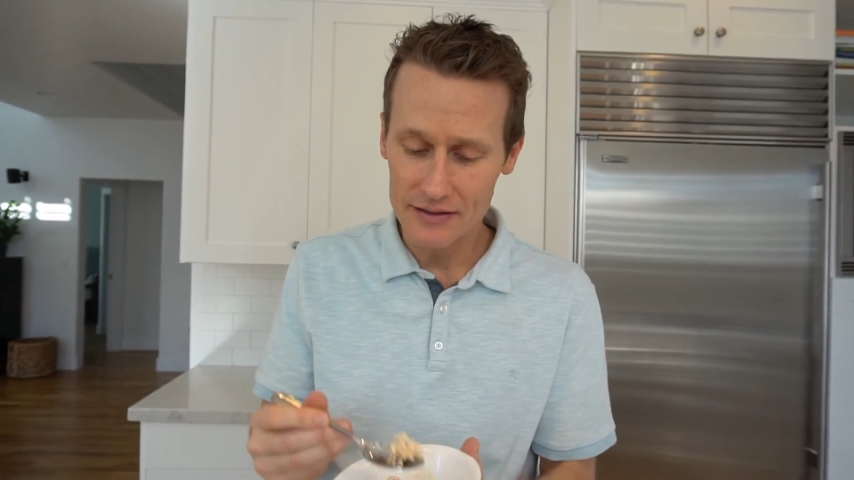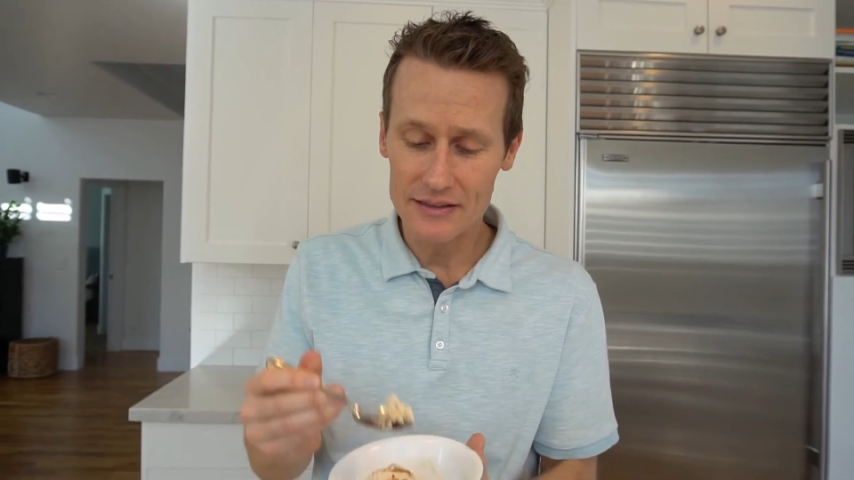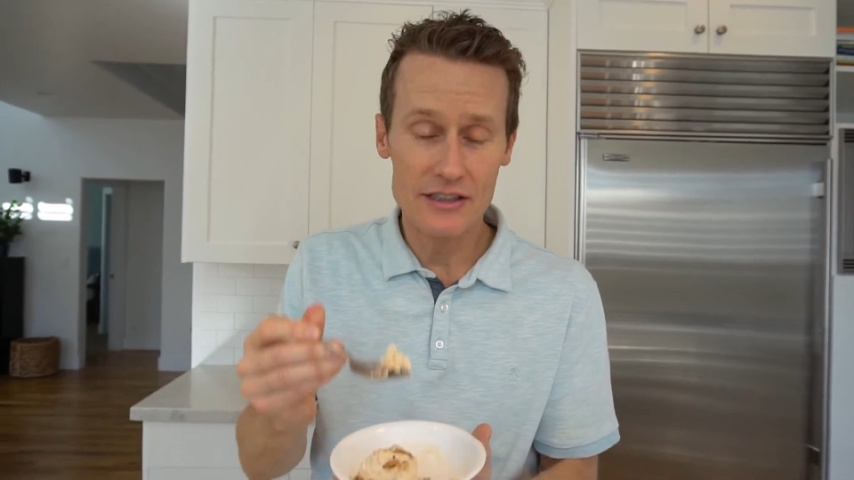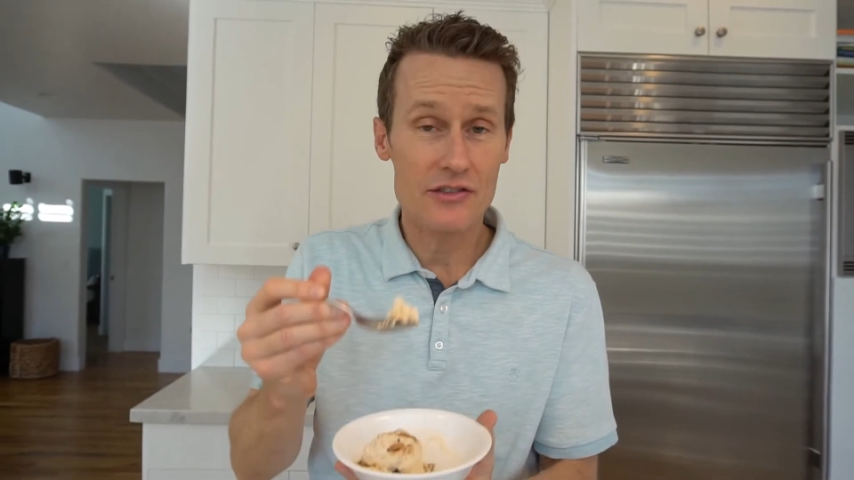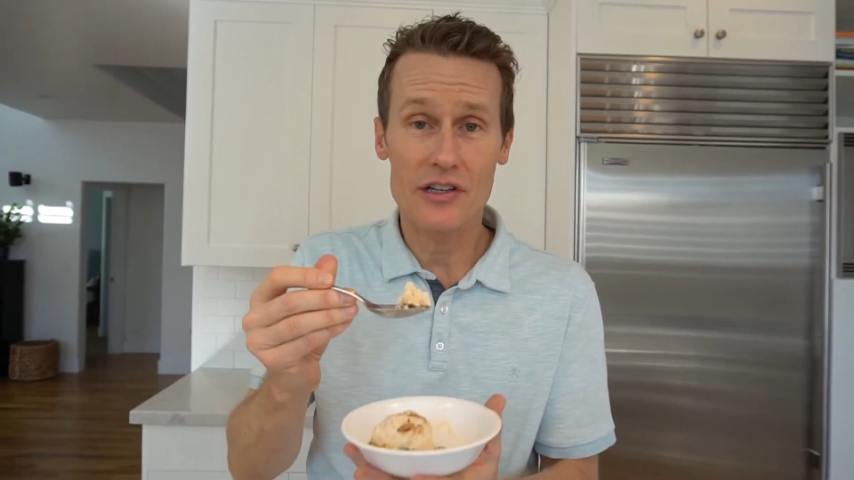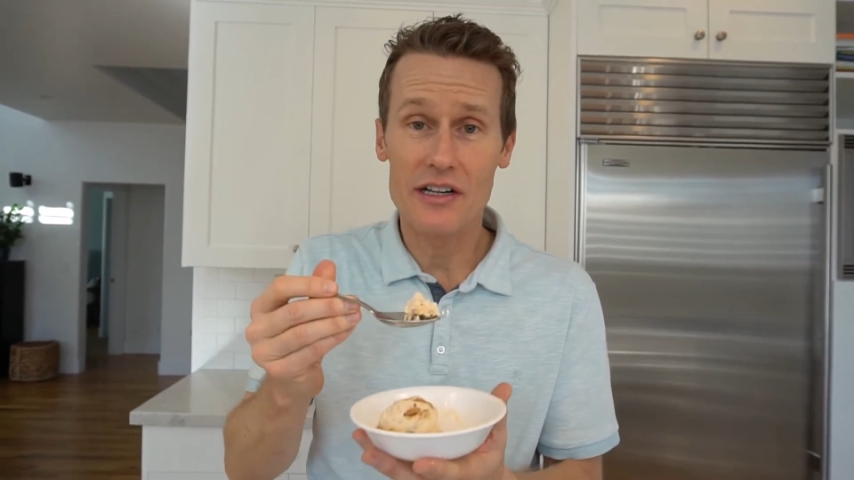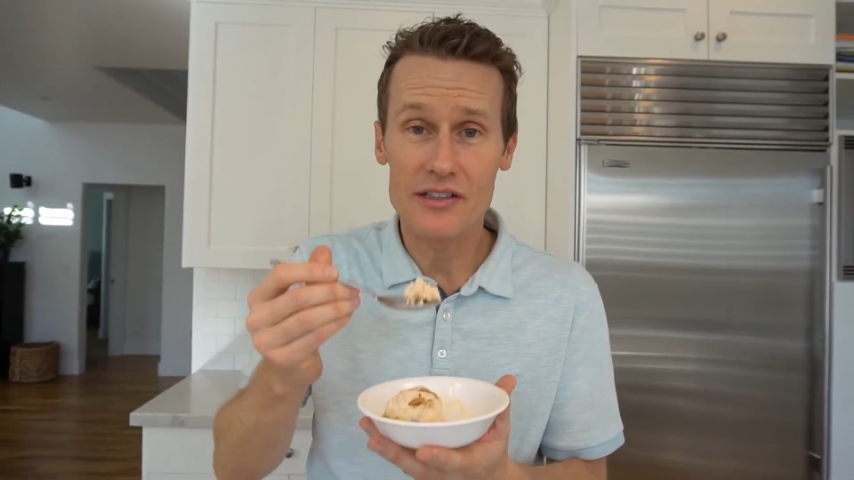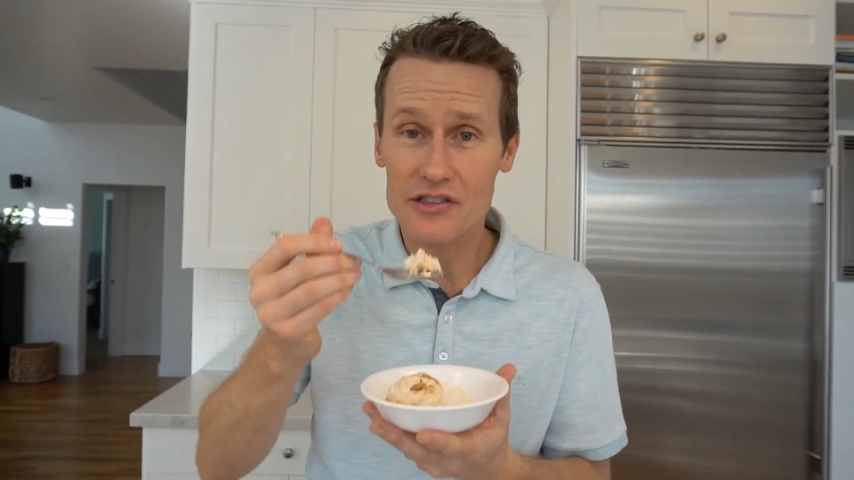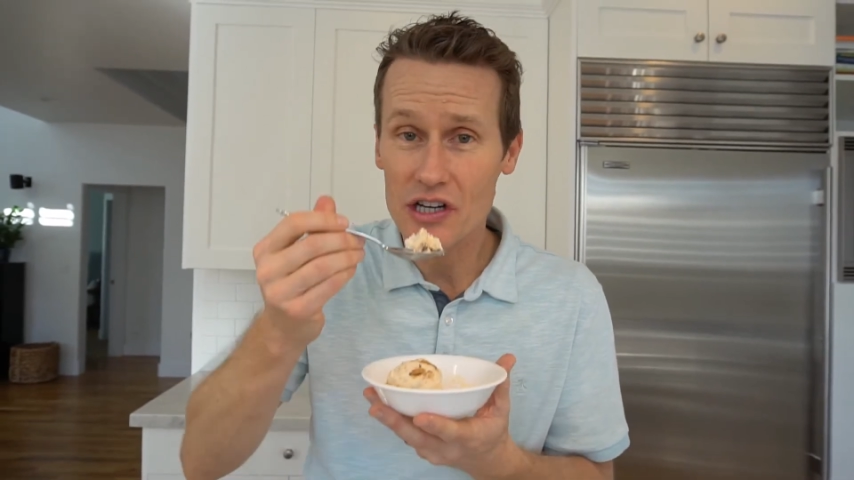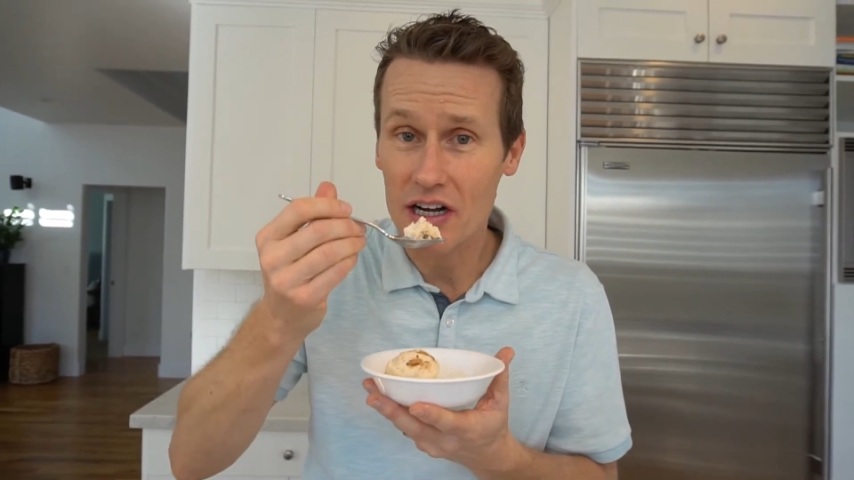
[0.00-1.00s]
And uh, then let's try
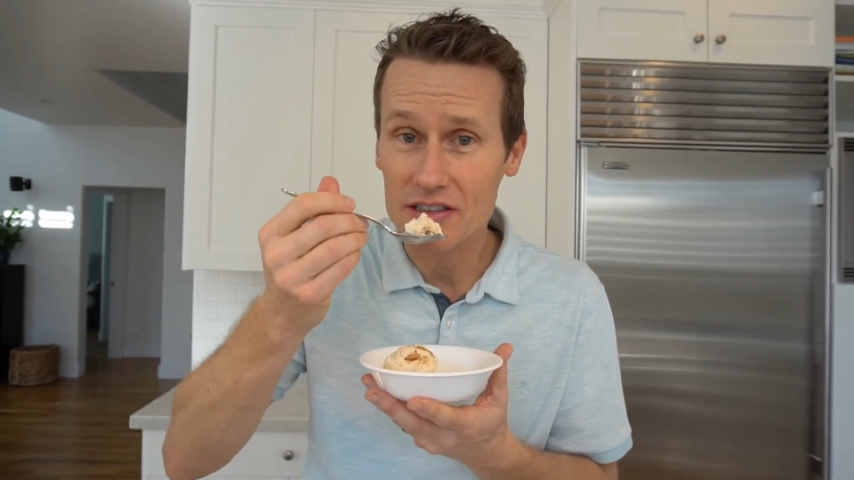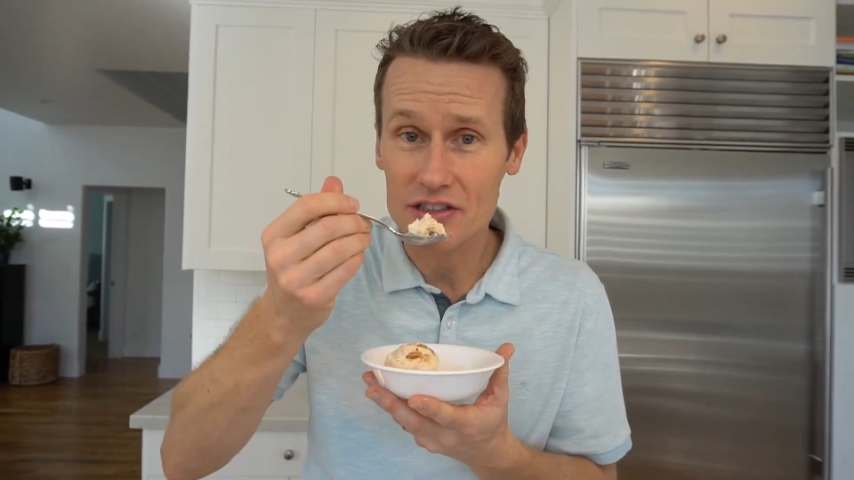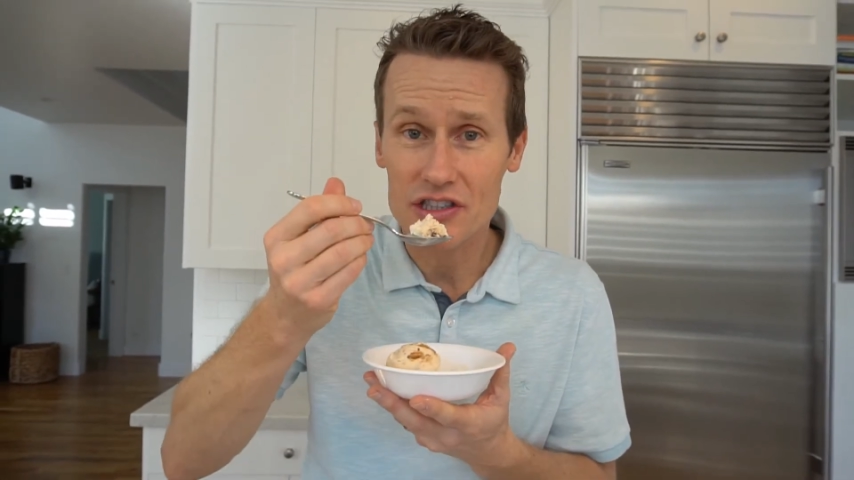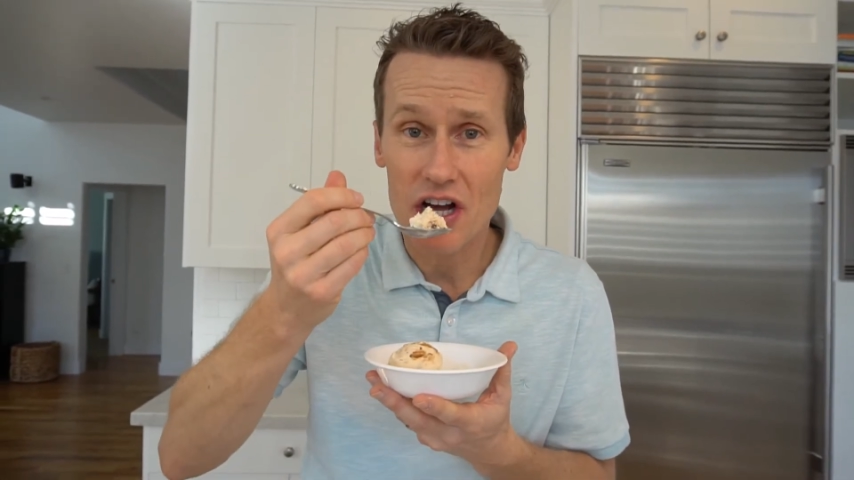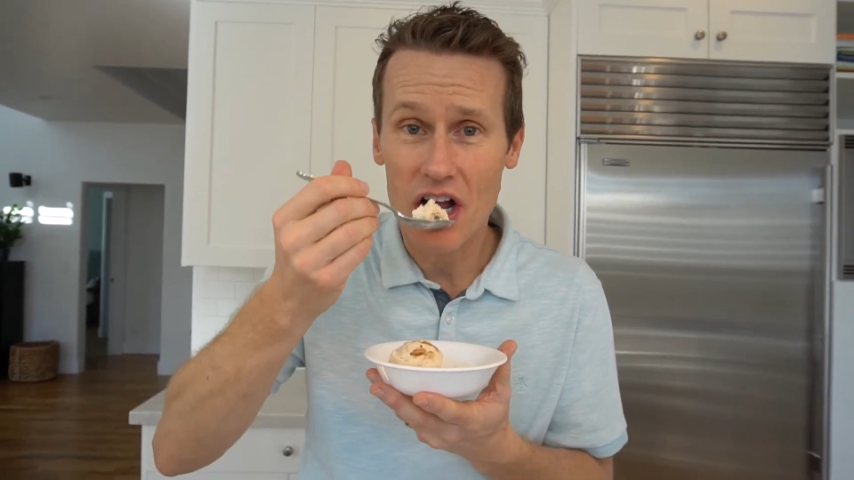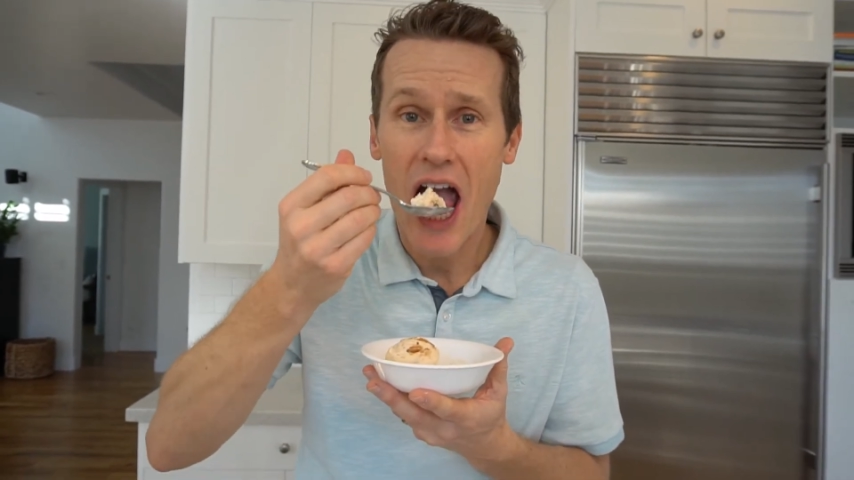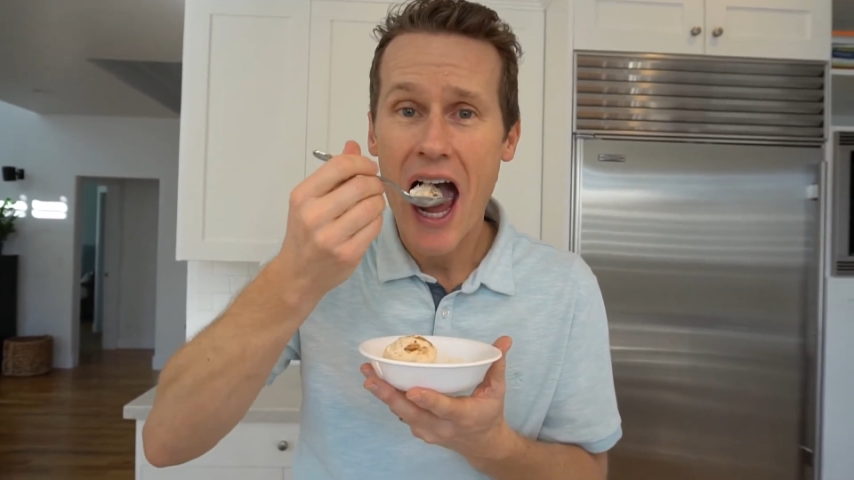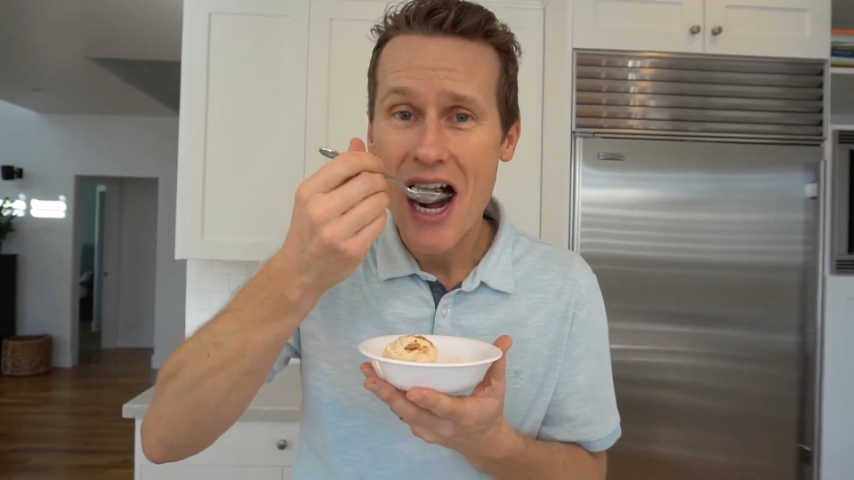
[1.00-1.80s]
this chocolate chunk.